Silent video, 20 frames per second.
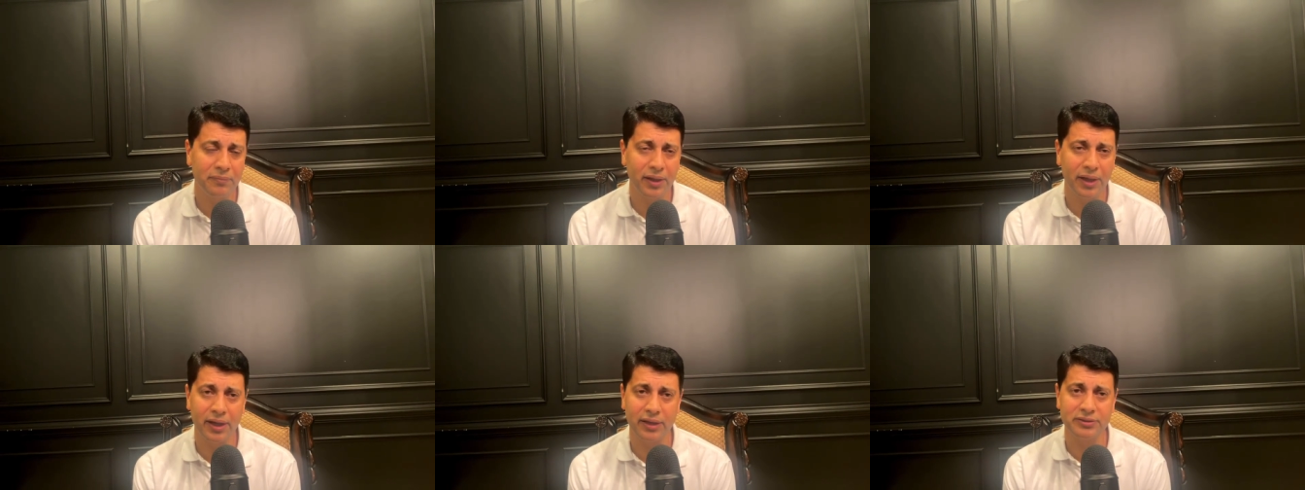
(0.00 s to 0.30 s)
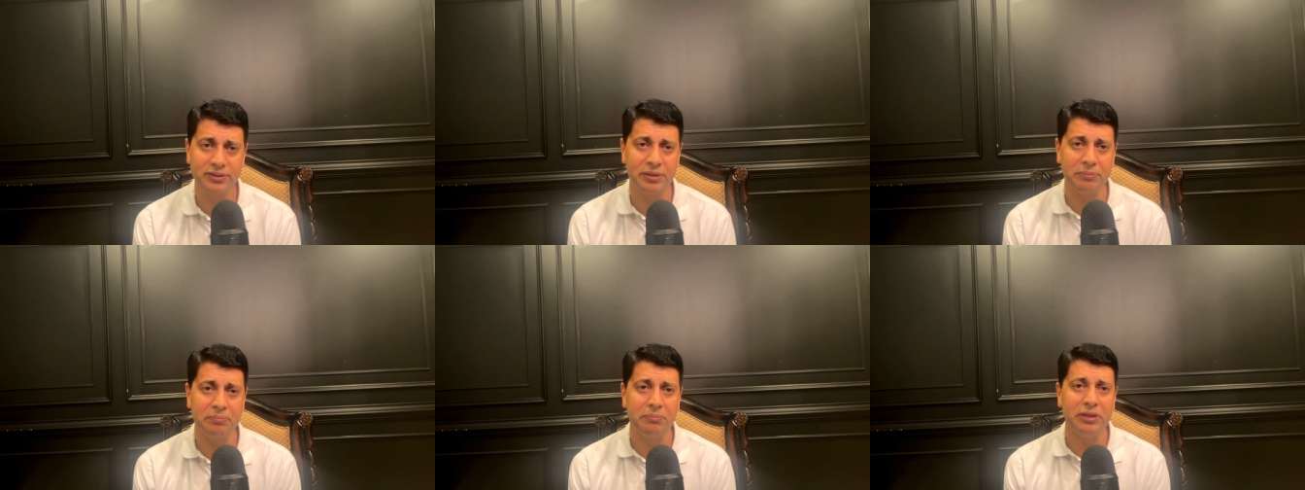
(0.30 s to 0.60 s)

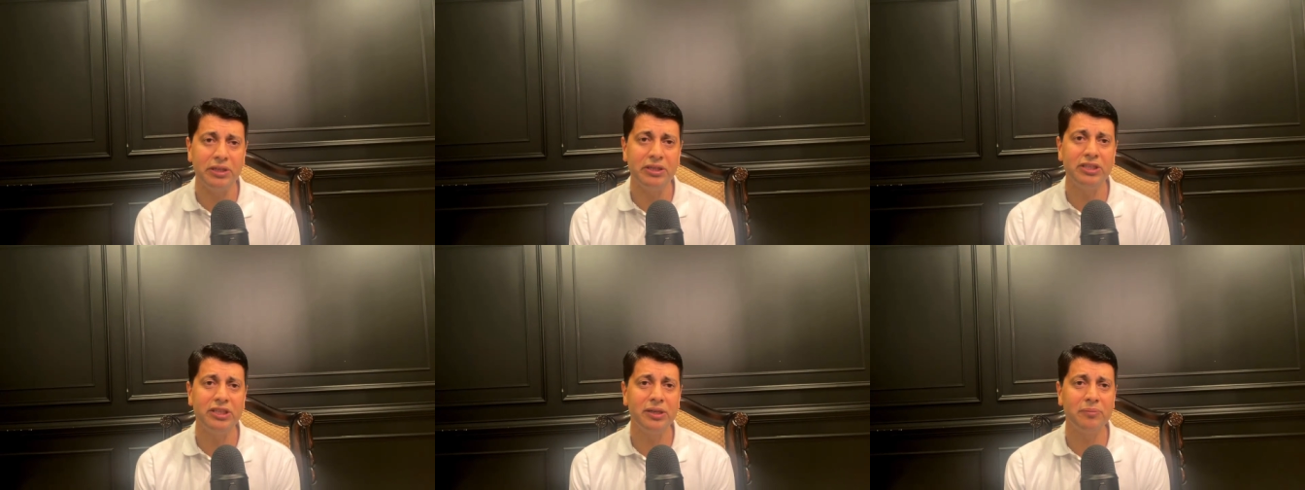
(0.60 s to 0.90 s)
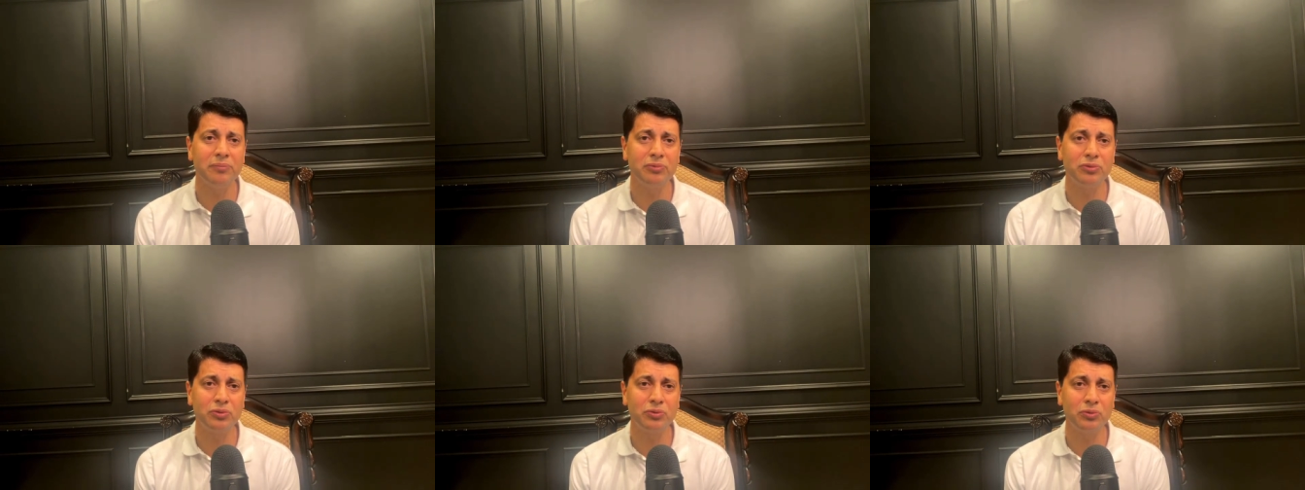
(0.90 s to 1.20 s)
as a
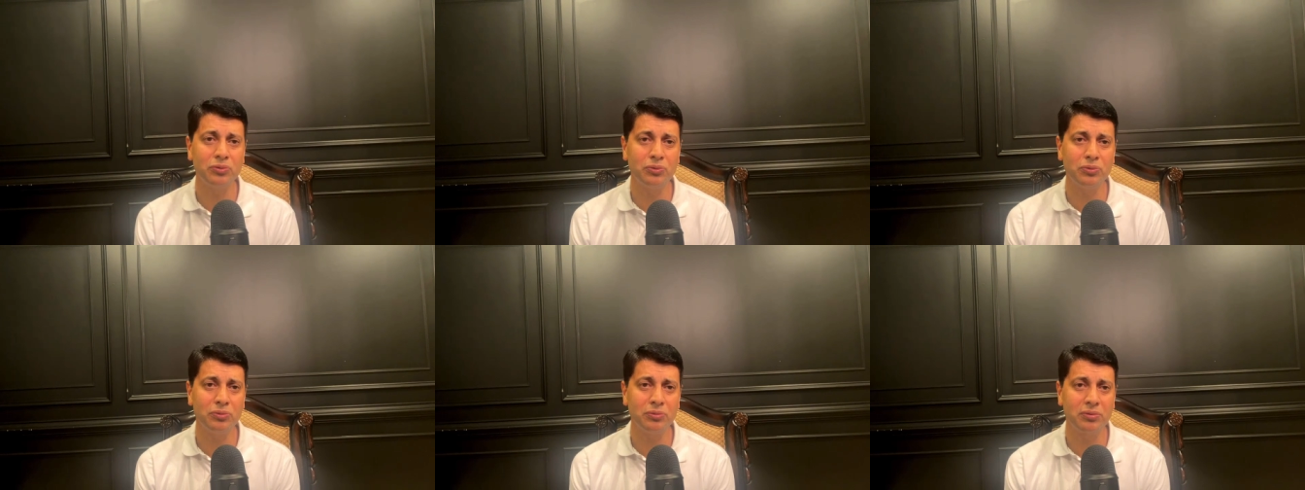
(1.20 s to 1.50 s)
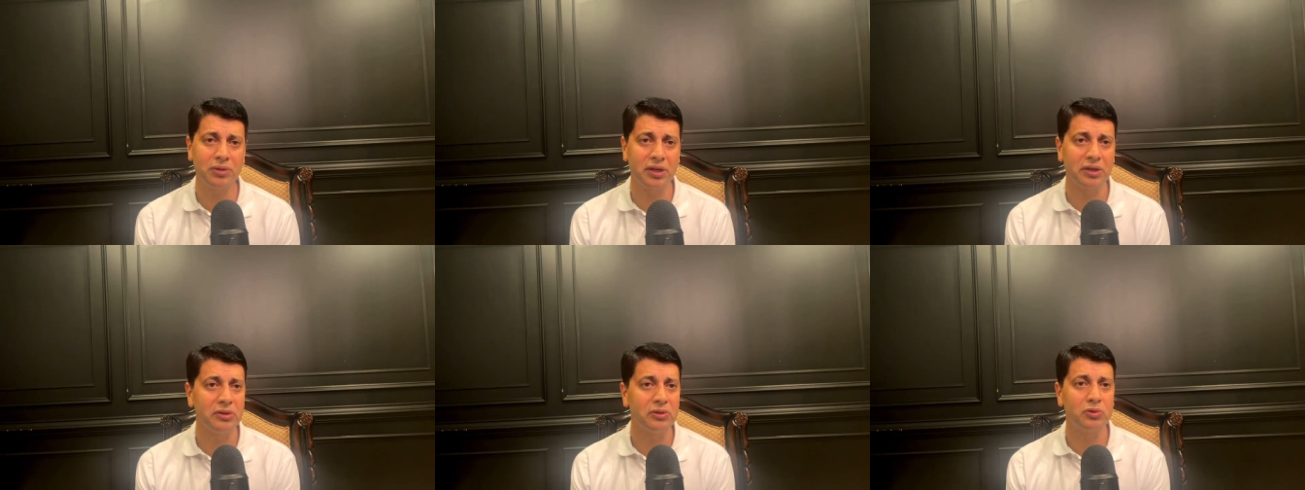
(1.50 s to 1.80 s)
medium to
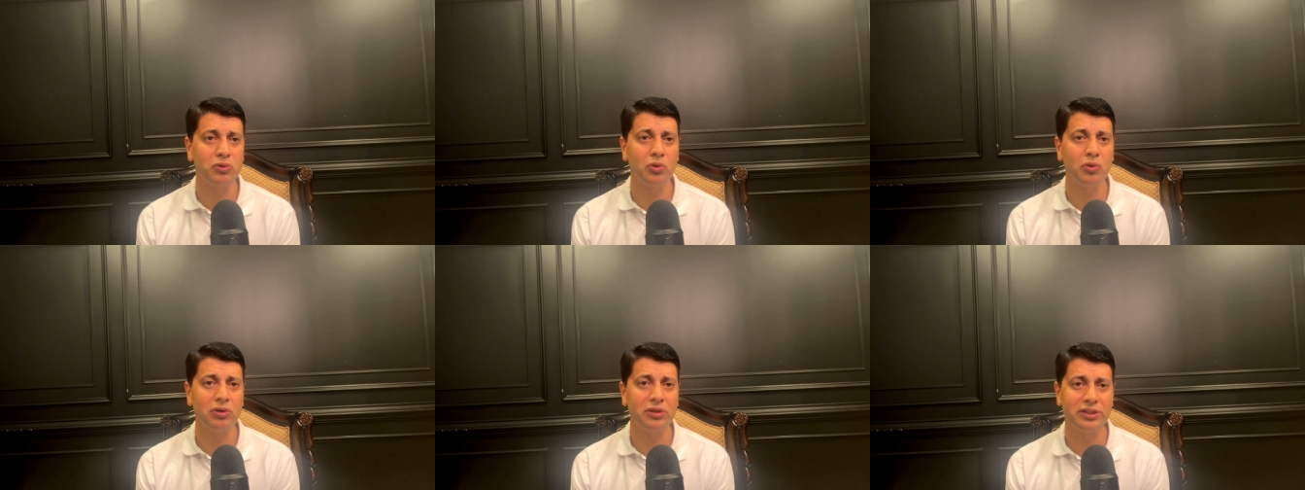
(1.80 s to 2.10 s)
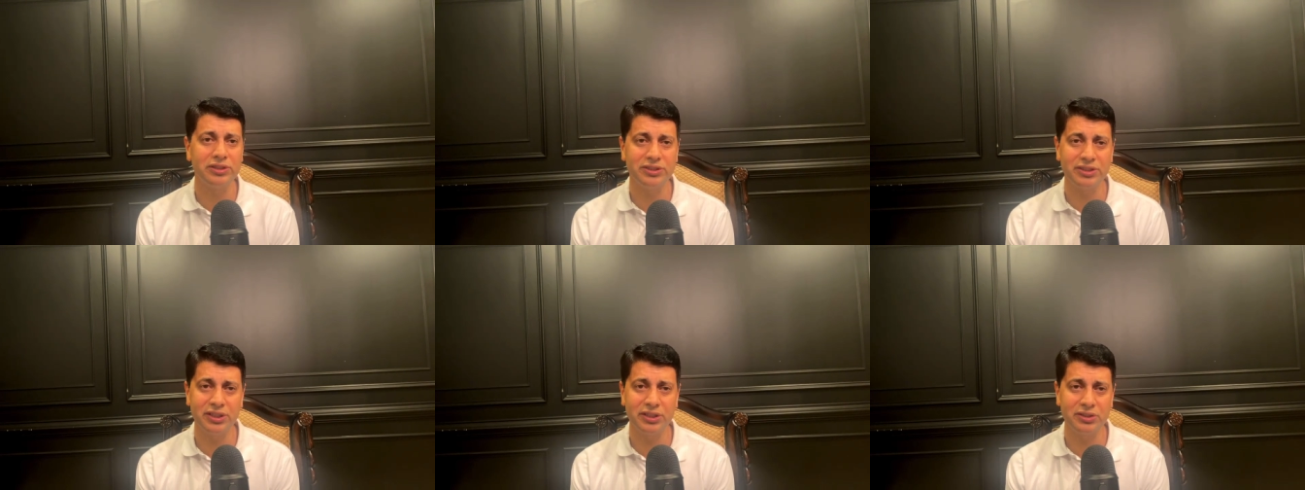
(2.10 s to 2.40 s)
control
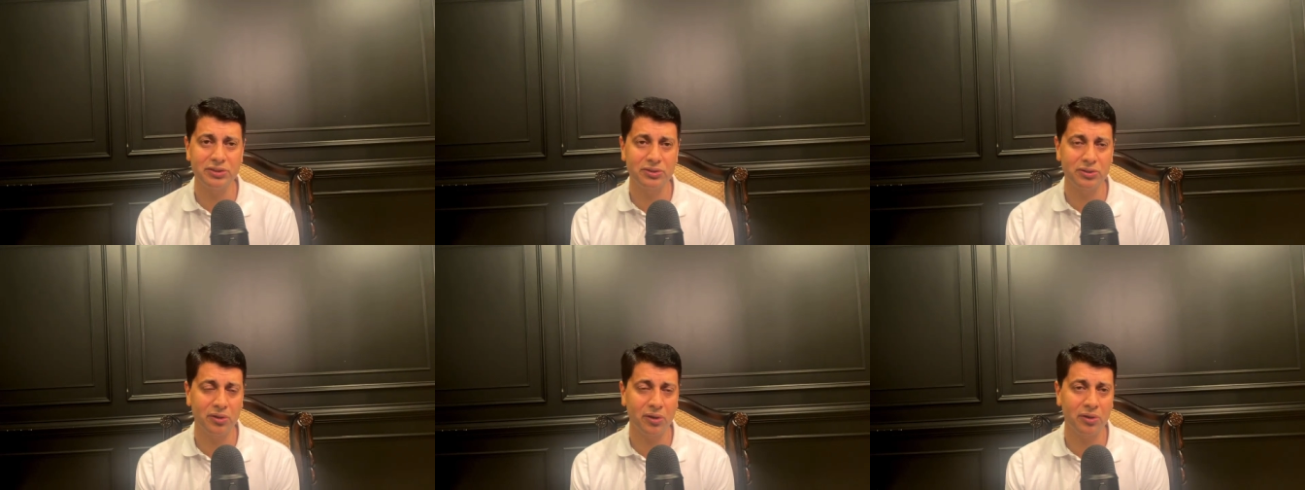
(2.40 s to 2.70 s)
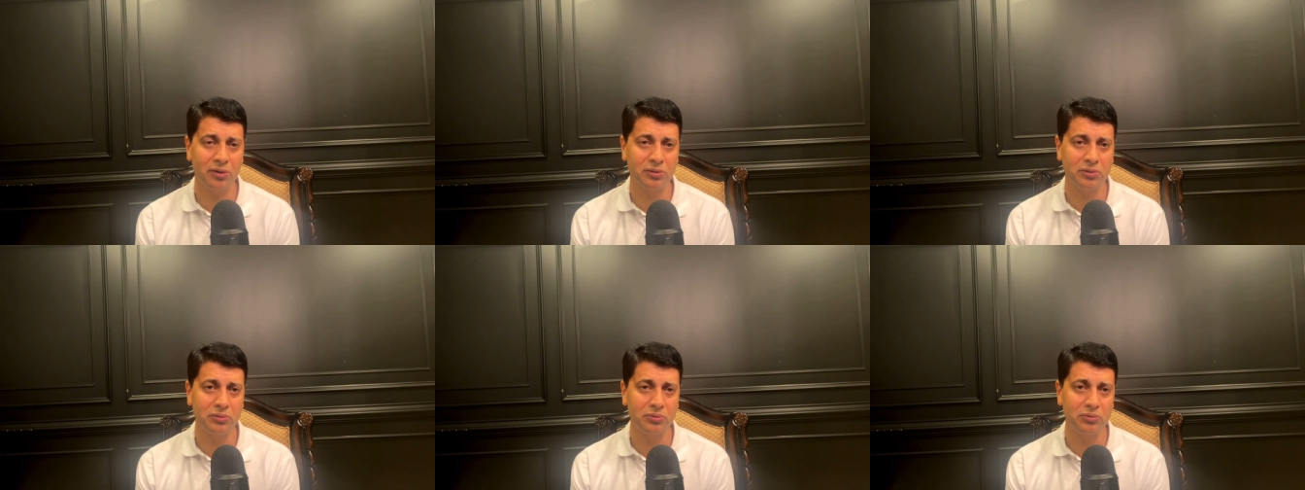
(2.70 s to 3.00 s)
disease
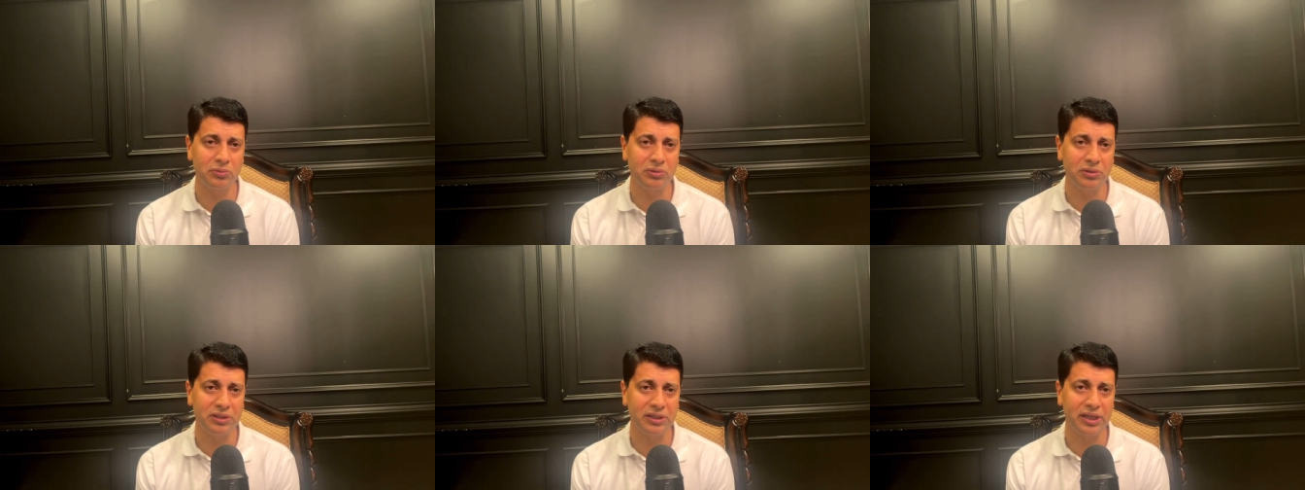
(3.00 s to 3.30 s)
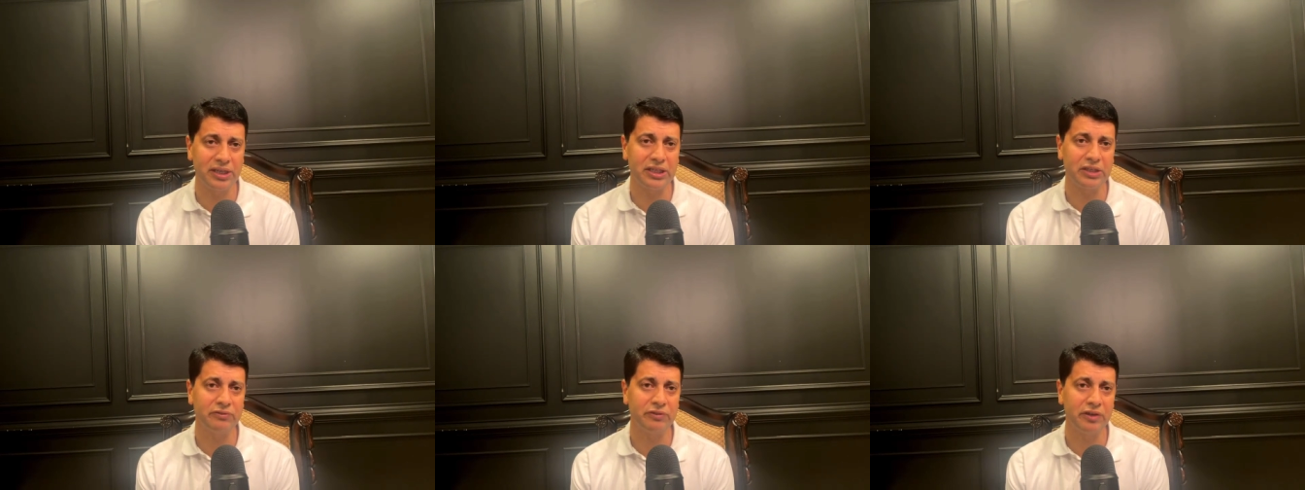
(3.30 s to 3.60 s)
or to
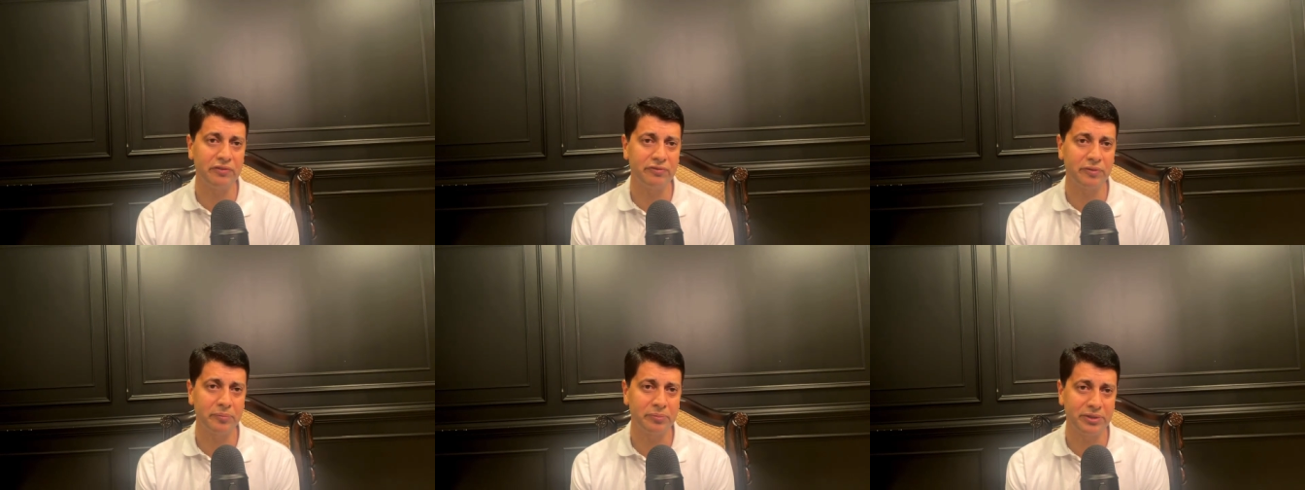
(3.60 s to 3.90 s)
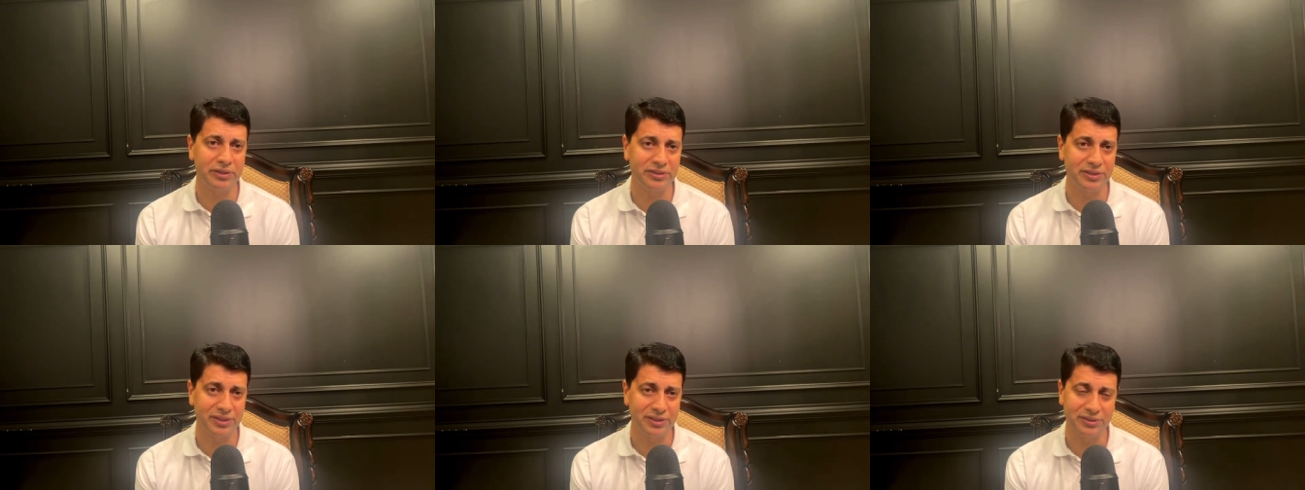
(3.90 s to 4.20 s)
get away from
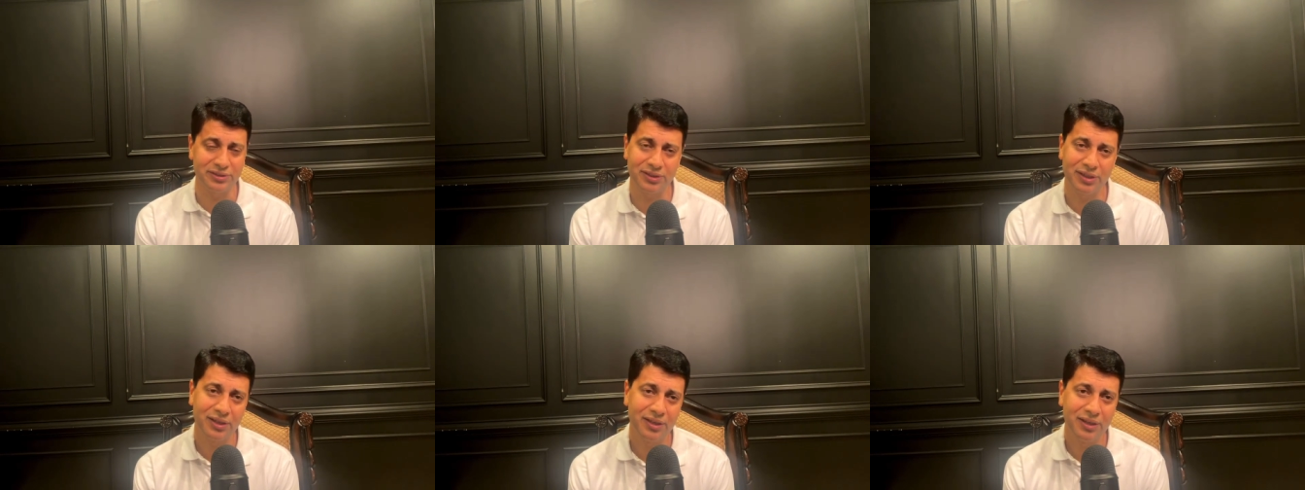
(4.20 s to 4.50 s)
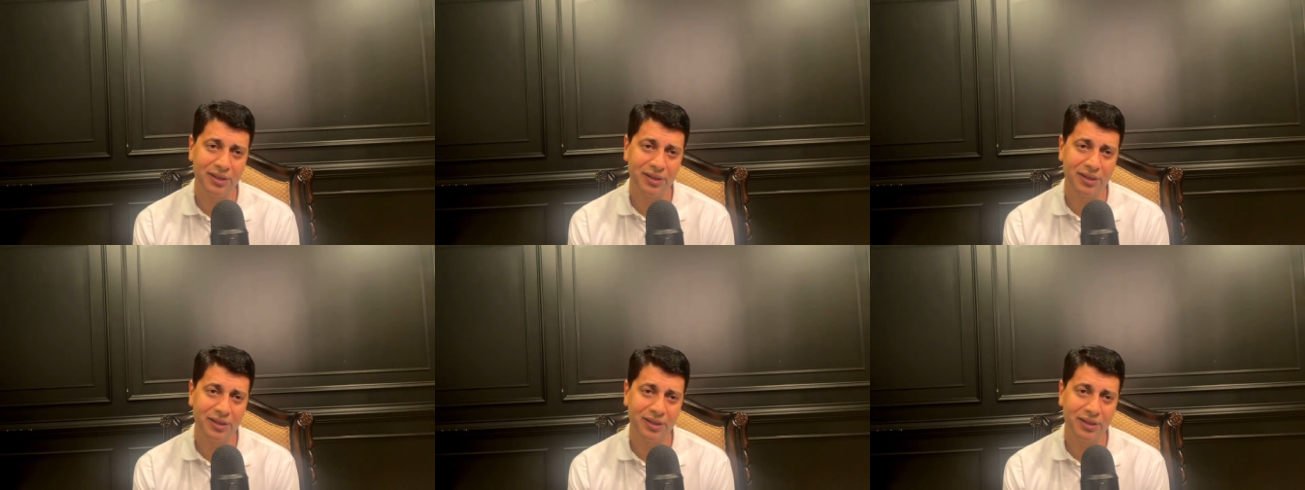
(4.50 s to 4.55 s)
disease.